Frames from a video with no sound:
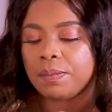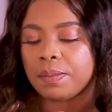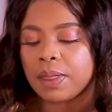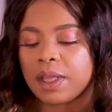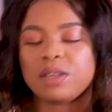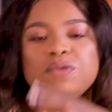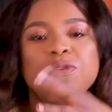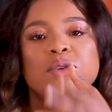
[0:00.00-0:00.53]

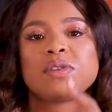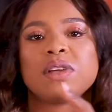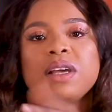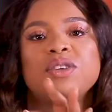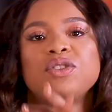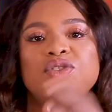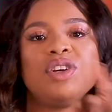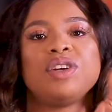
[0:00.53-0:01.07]
This feels like
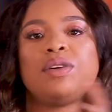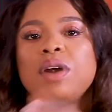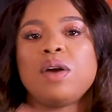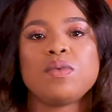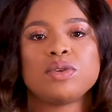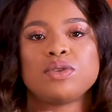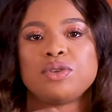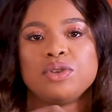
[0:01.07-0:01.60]
the general
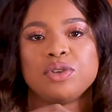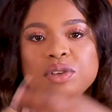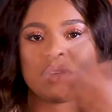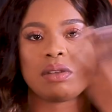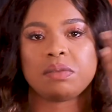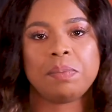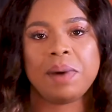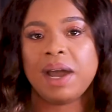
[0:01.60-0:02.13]
ones you
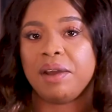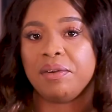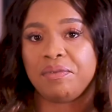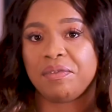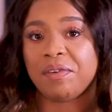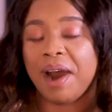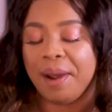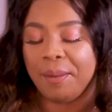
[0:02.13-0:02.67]
just buy and
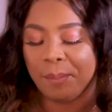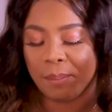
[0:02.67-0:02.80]
fry.